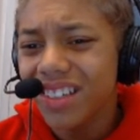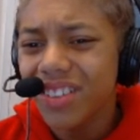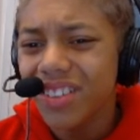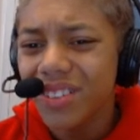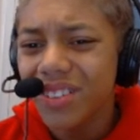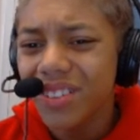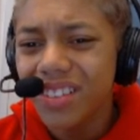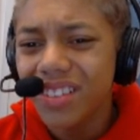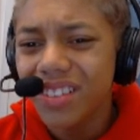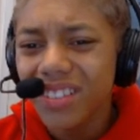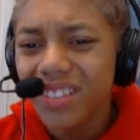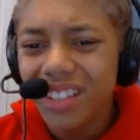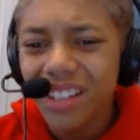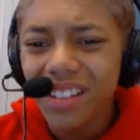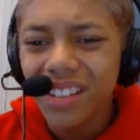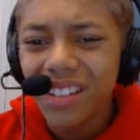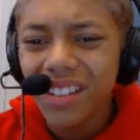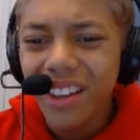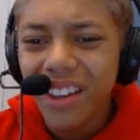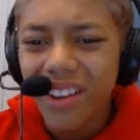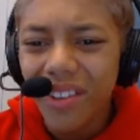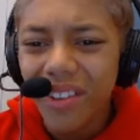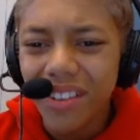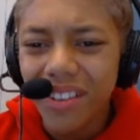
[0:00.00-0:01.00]
because you can see,
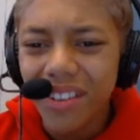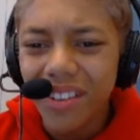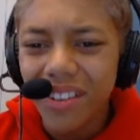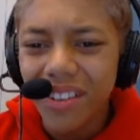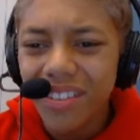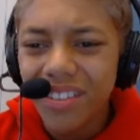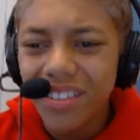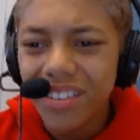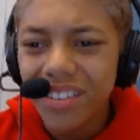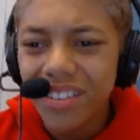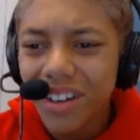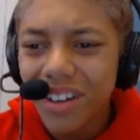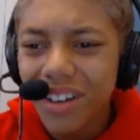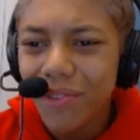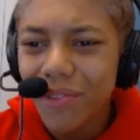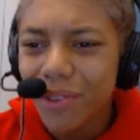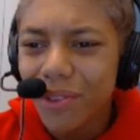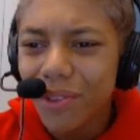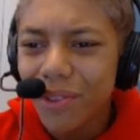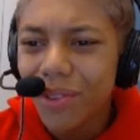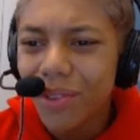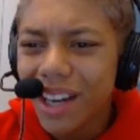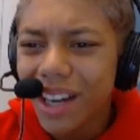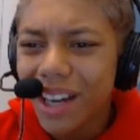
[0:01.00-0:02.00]
like, all the
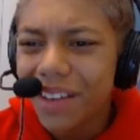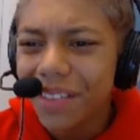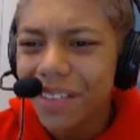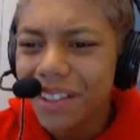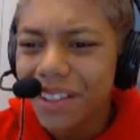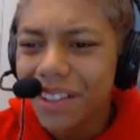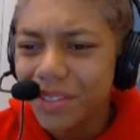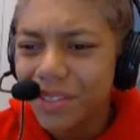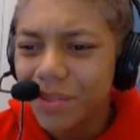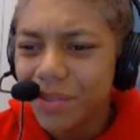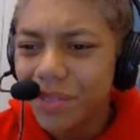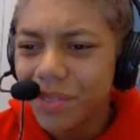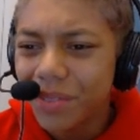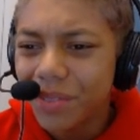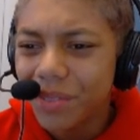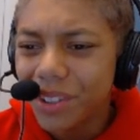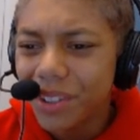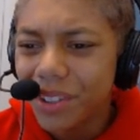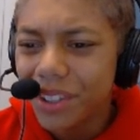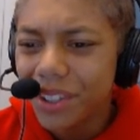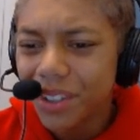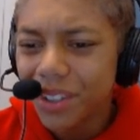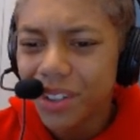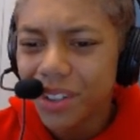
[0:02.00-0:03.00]
stuff around, and it's
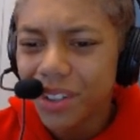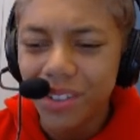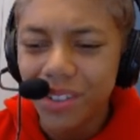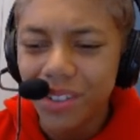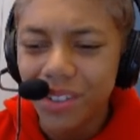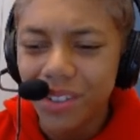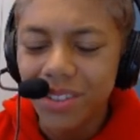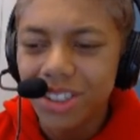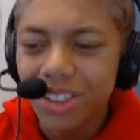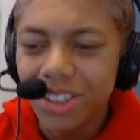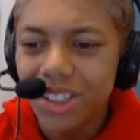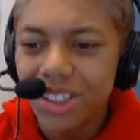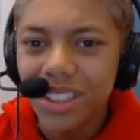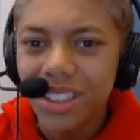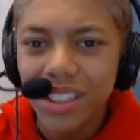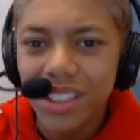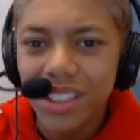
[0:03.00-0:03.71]
really gross.